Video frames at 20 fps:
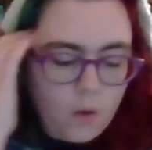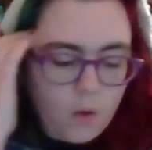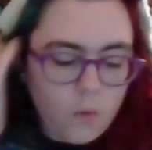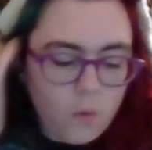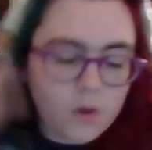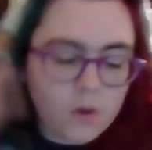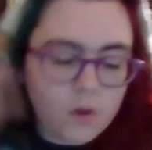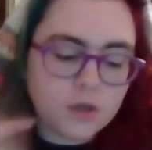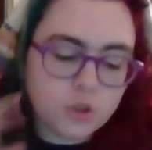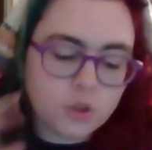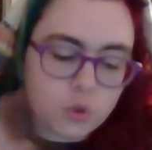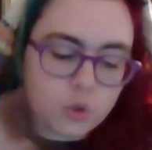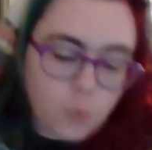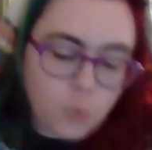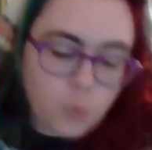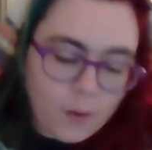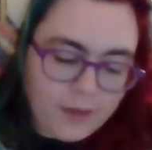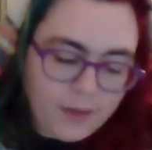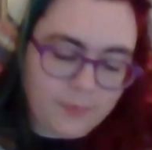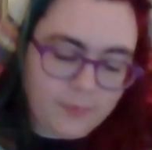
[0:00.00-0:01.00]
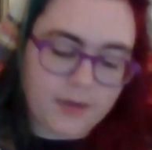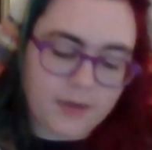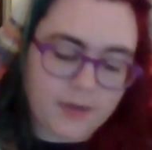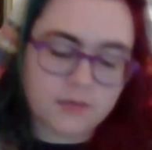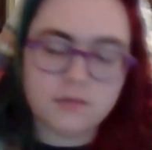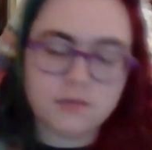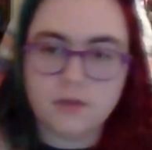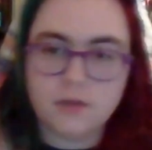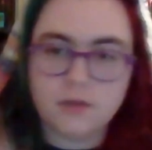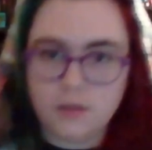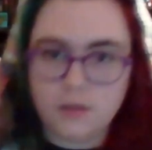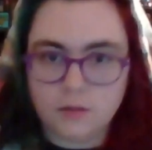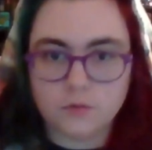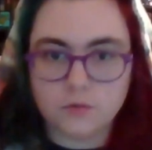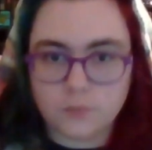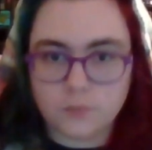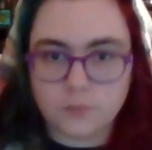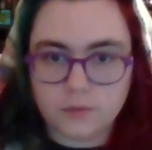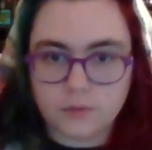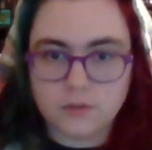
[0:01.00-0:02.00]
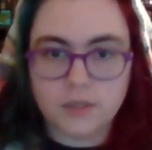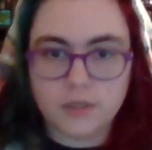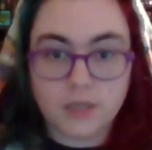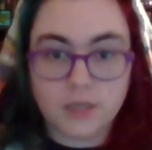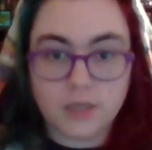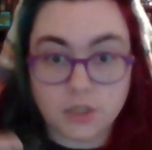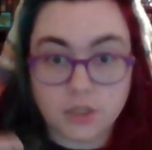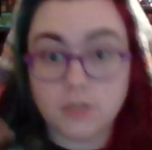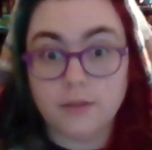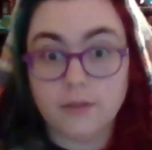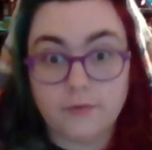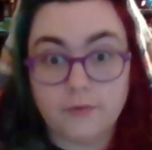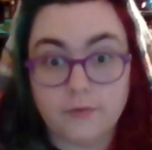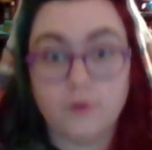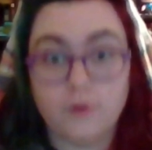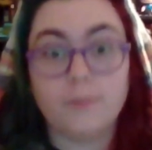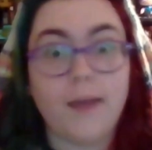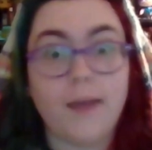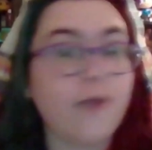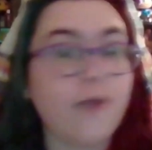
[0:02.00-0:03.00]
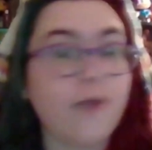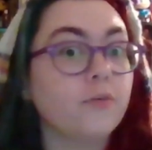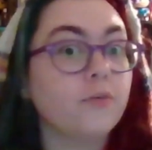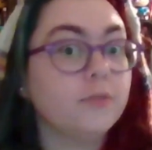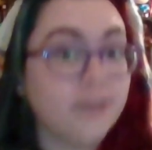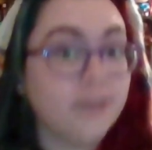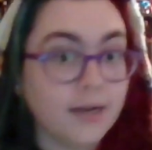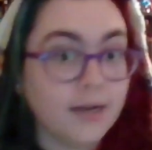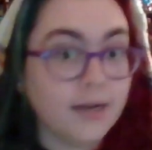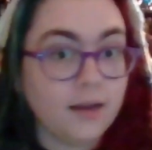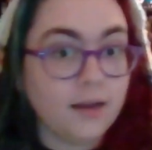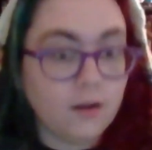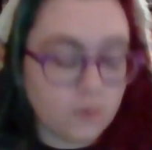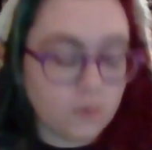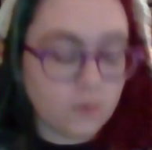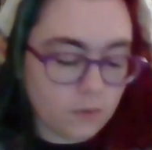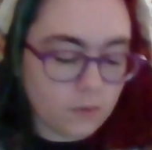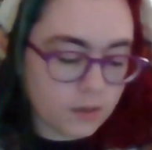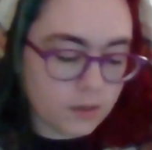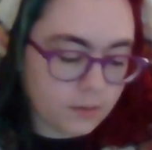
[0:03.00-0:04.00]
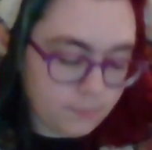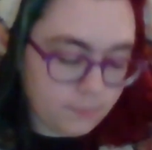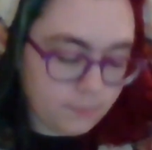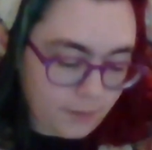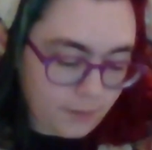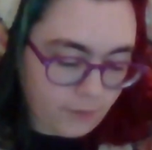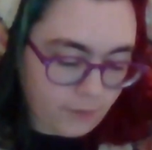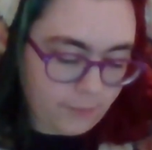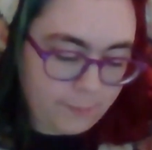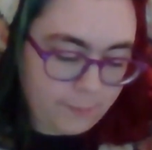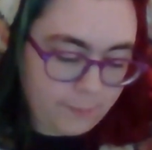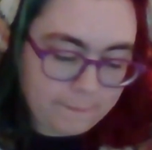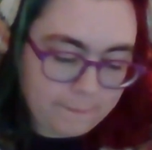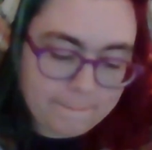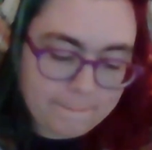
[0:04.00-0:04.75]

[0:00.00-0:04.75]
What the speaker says: Or 20 minutes in the kitchen, living room, bathroom, or bedroom.